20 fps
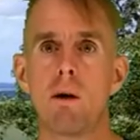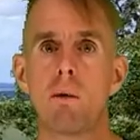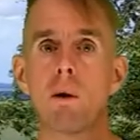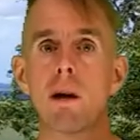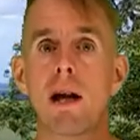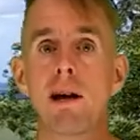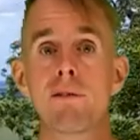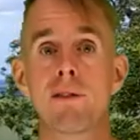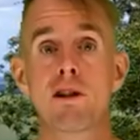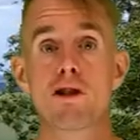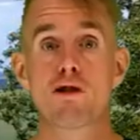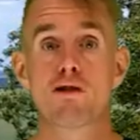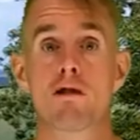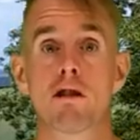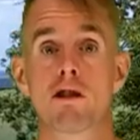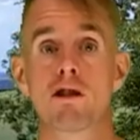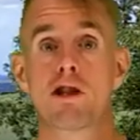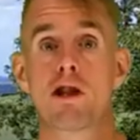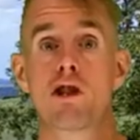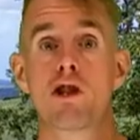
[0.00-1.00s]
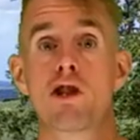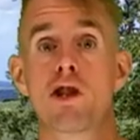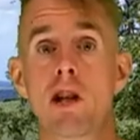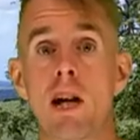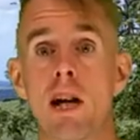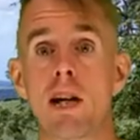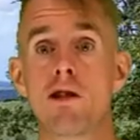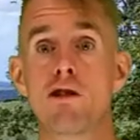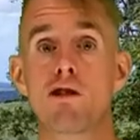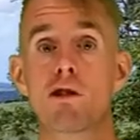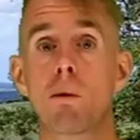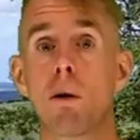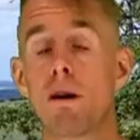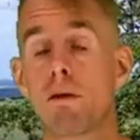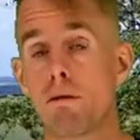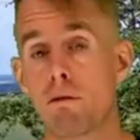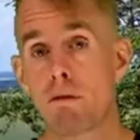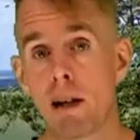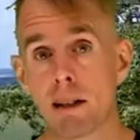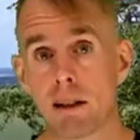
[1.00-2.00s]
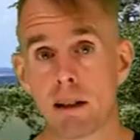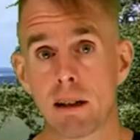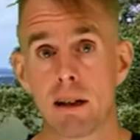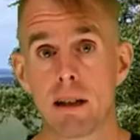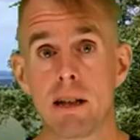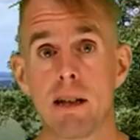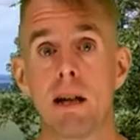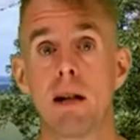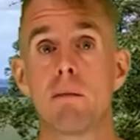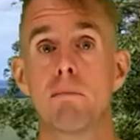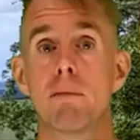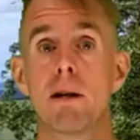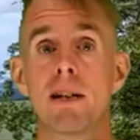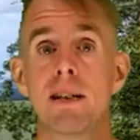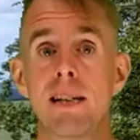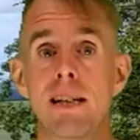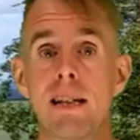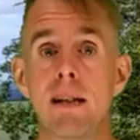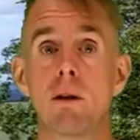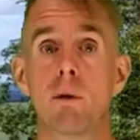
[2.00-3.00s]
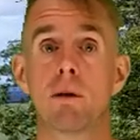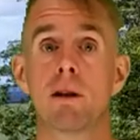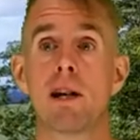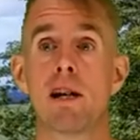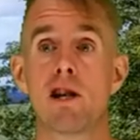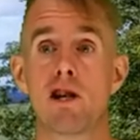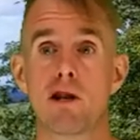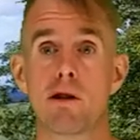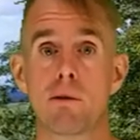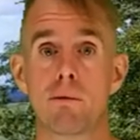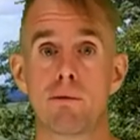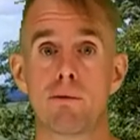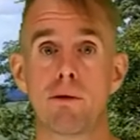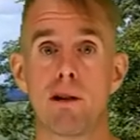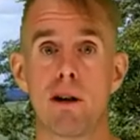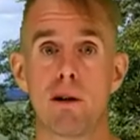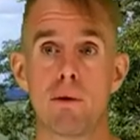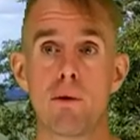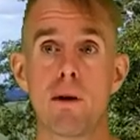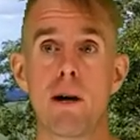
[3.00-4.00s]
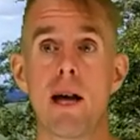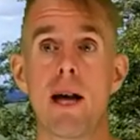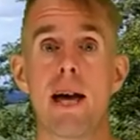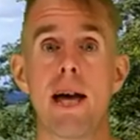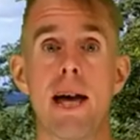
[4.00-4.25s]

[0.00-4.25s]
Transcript: will have that structure changed quite radically by an elongational flow